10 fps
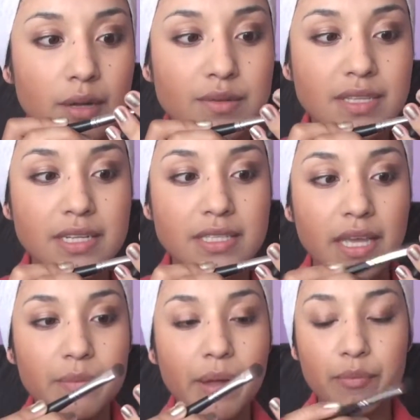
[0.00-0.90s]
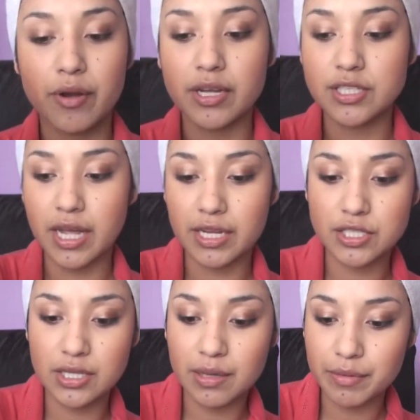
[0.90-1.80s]
just gonna take my brush.
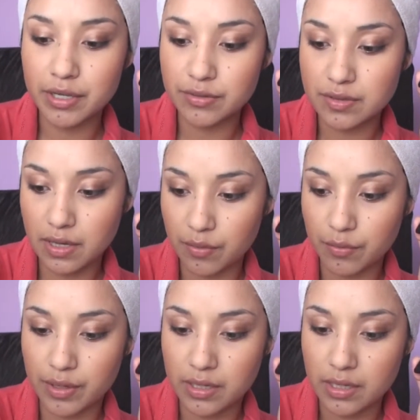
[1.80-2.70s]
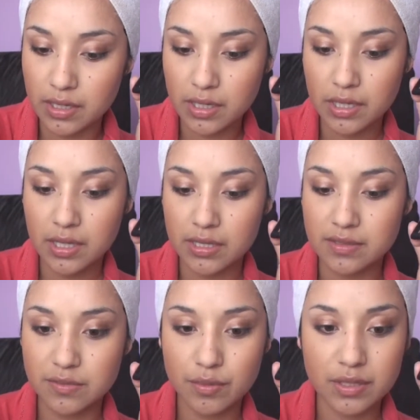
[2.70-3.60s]
Actually, I'm gonna use another one
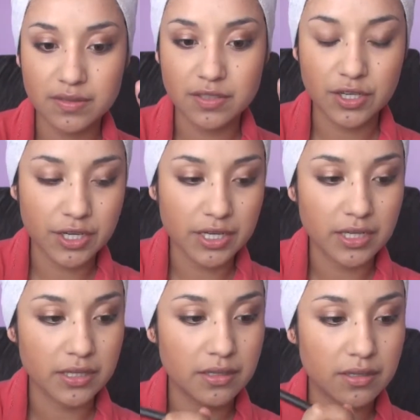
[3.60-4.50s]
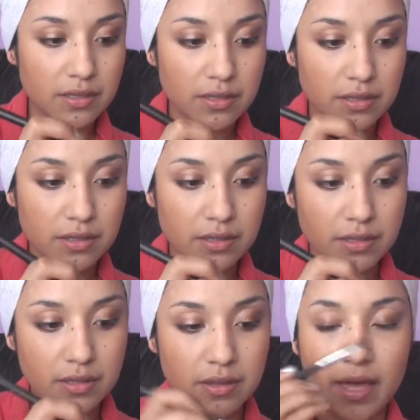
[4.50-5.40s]
because this one looks dirty.
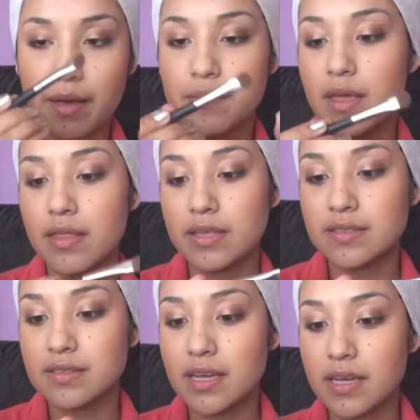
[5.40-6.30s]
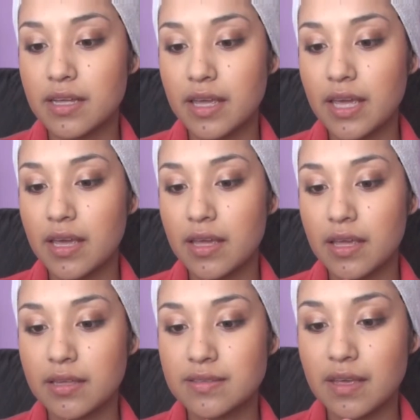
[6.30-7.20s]
Yeah, this is the
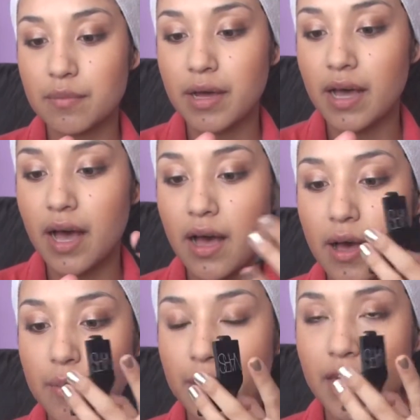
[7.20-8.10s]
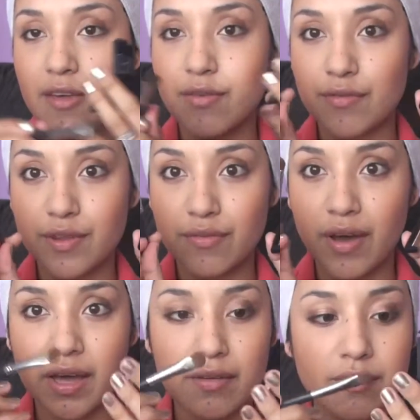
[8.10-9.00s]
Sigma
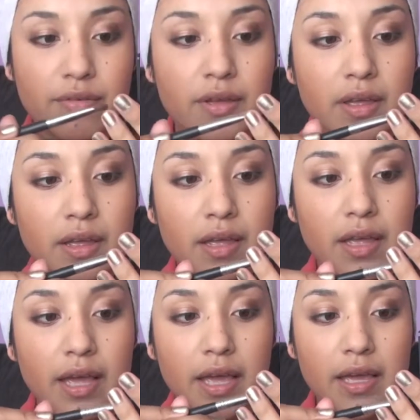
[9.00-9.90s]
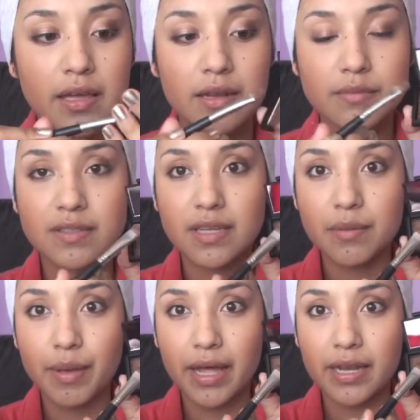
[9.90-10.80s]
E55. And I'm just
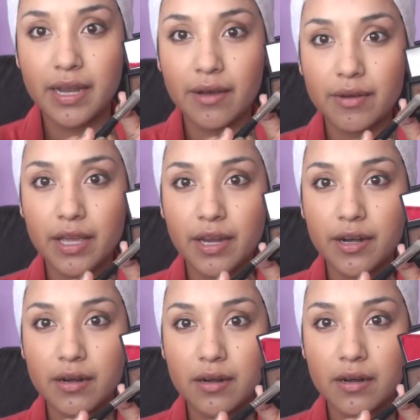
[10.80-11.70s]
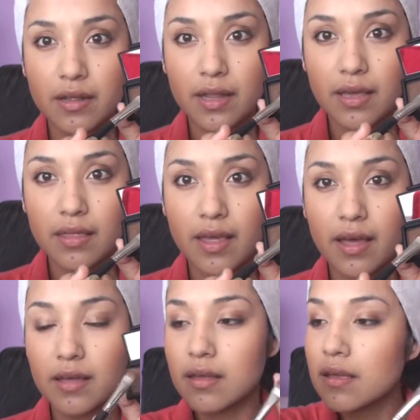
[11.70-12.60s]
gonna pat it down here like
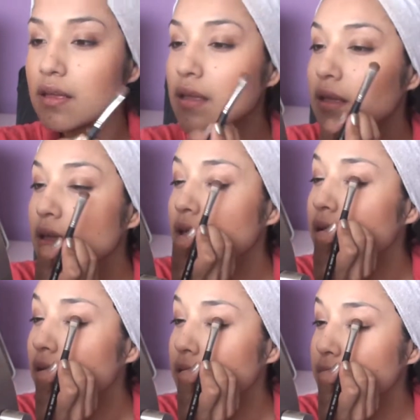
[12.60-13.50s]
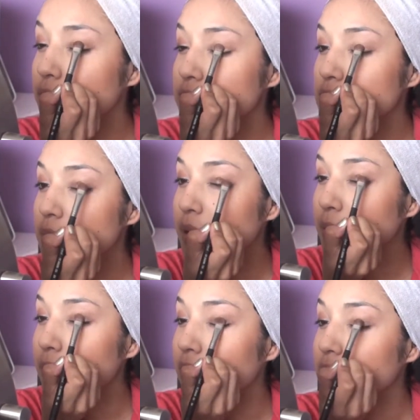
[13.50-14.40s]
that. And you wanna start by
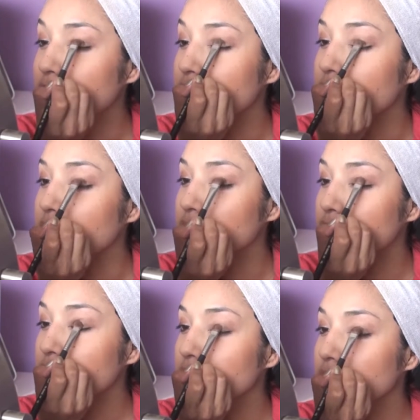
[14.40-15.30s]
patting it down.